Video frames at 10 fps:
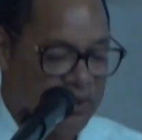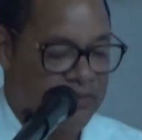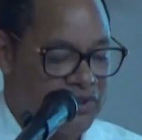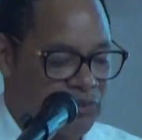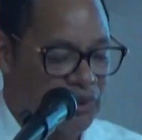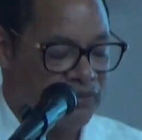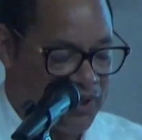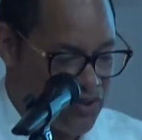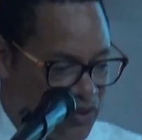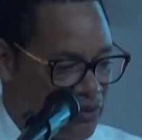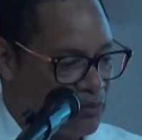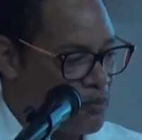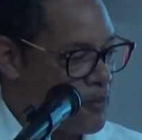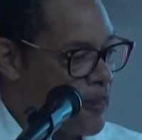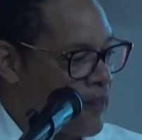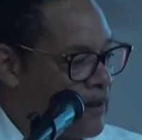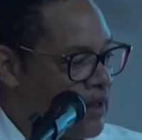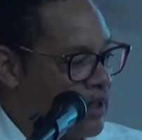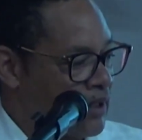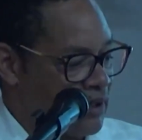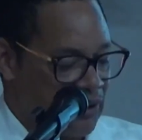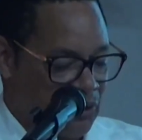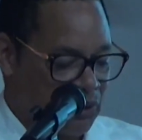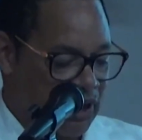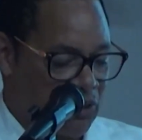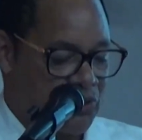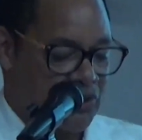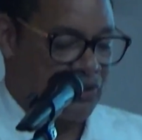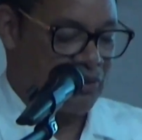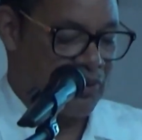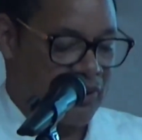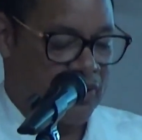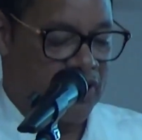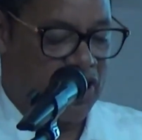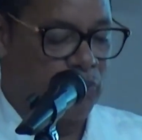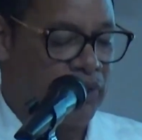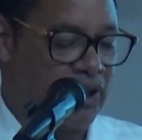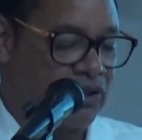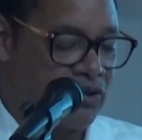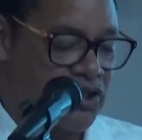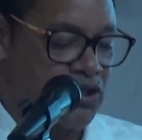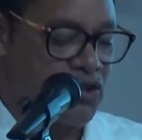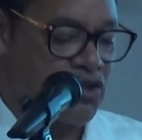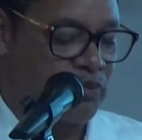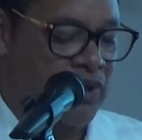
profitable venture. No doubt, Gabriel continues to